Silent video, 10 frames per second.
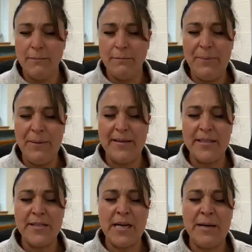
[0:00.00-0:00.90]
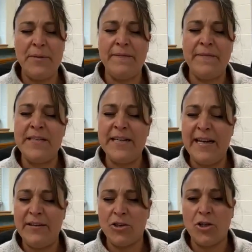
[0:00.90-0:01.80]
Maybe at this time of the
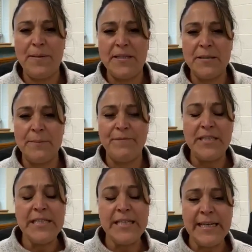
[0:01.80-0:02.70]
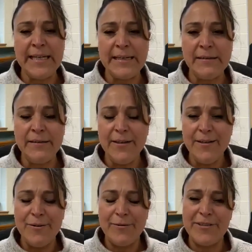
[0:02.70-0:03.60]
day, there could be some fatigue
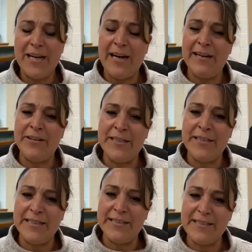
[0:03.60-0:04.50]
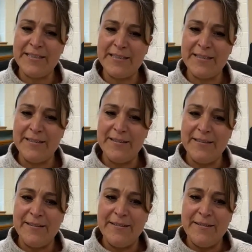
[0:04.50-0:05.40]
or tiredness.
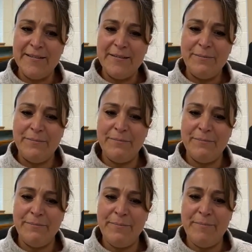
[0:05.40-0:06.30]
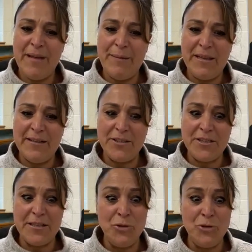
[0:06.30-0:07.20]
Maybe there's
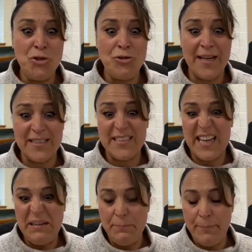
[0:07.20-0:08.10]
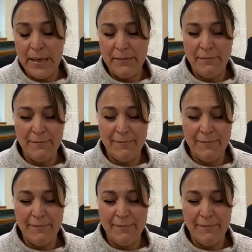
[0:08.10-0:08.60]
some excitement,